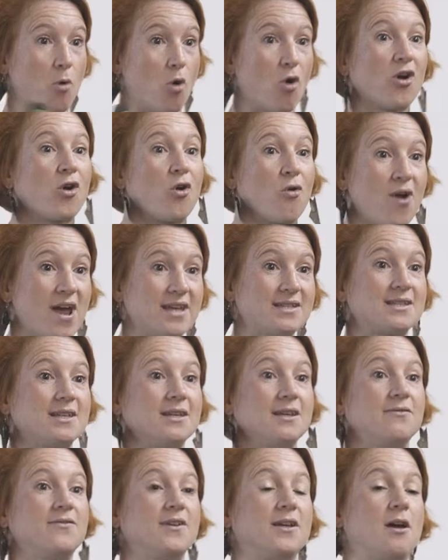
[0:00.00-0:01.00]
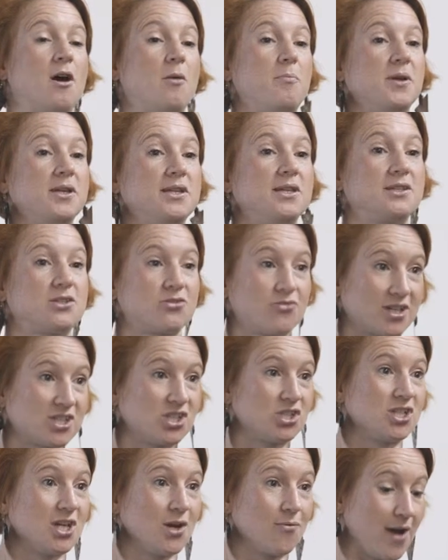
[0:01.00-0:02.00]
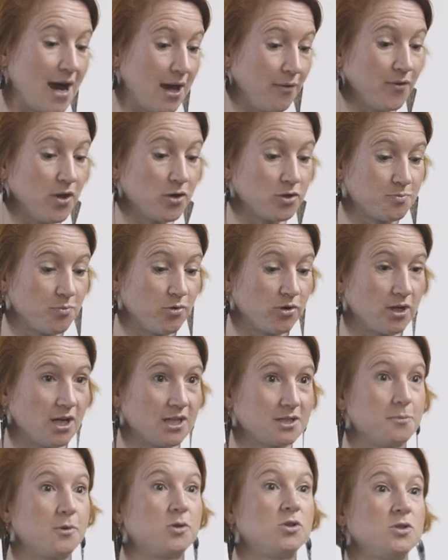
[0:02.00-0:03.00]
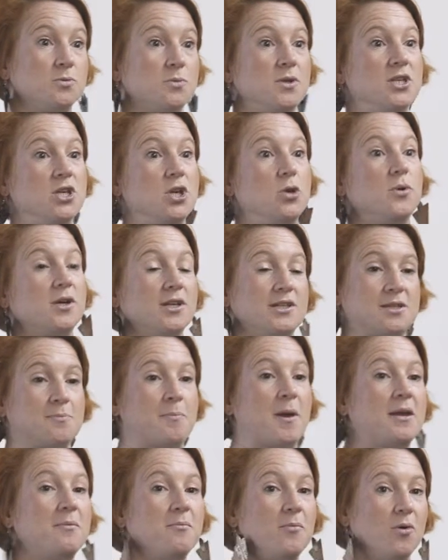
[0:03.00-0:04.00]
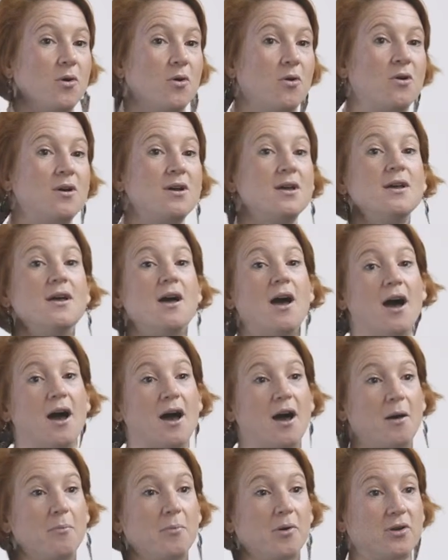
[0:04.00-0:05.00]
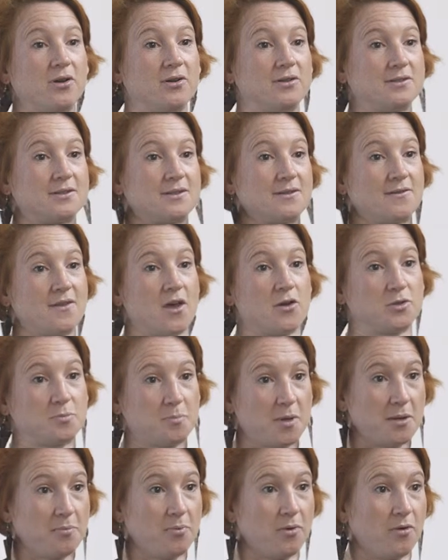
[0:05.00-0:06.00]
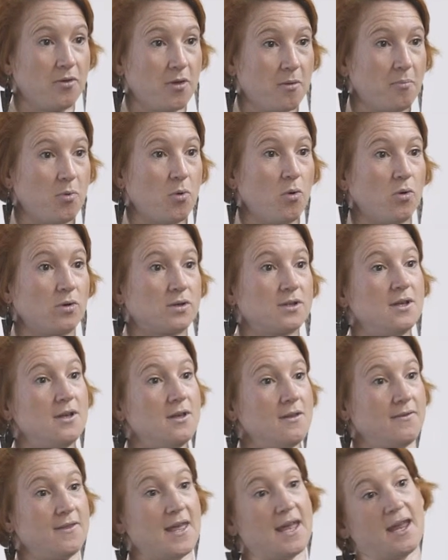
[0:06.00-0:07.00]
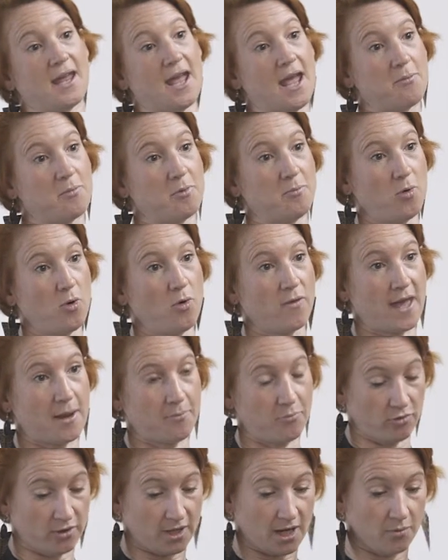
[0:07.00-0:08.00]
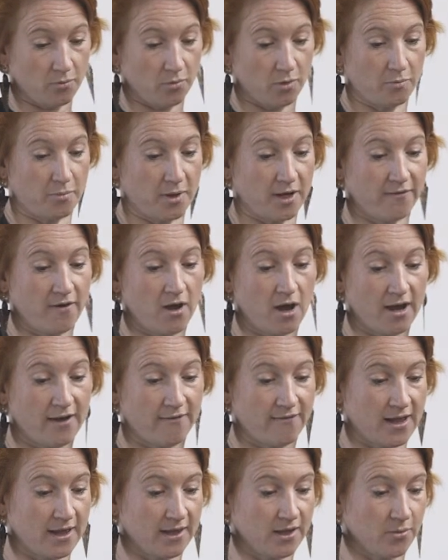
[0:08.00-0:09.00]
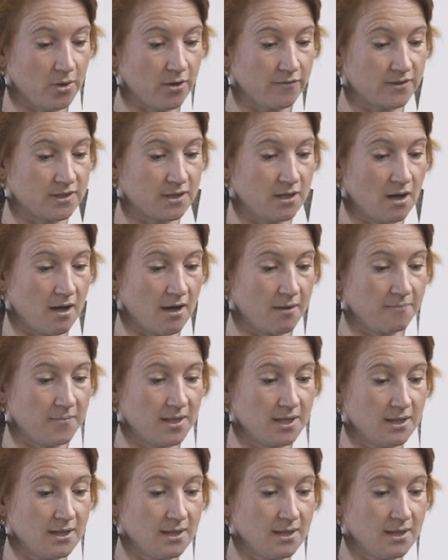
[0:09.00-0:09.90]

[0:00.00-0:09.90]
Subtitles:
more aggressive in our bidding strategy around those products, because we knew we could spend more because those people that then came and bought that product would be of higher value over time.